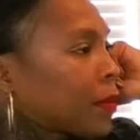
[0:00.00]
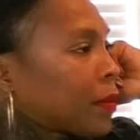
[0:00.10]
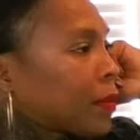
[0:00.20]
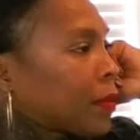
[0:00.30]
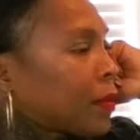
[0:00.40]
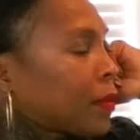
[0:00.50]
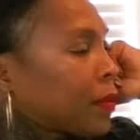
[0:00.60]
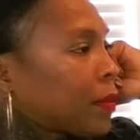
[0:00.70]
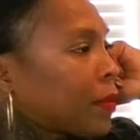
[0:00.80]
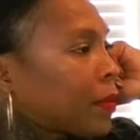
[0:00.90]

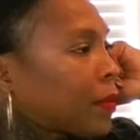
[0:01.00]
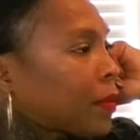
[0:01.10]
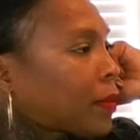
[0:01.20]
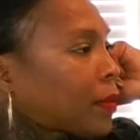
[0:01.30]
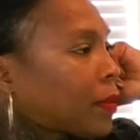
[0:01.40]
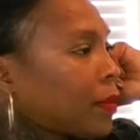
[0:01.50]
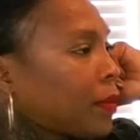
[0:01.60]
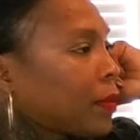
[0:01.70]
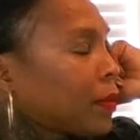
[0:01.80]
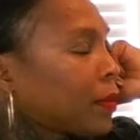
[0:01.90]

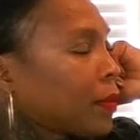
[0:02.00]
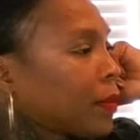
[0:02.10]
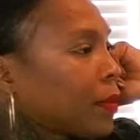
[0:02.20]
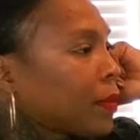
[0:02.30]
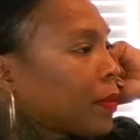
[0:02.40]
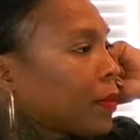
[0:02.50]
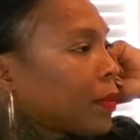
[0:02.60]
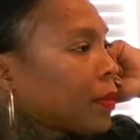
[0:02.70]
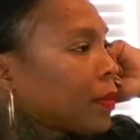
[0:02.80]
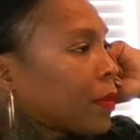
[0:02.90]

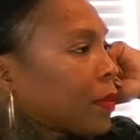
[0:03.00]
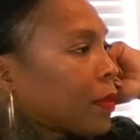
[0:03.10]
No words are spoken by the person on screen.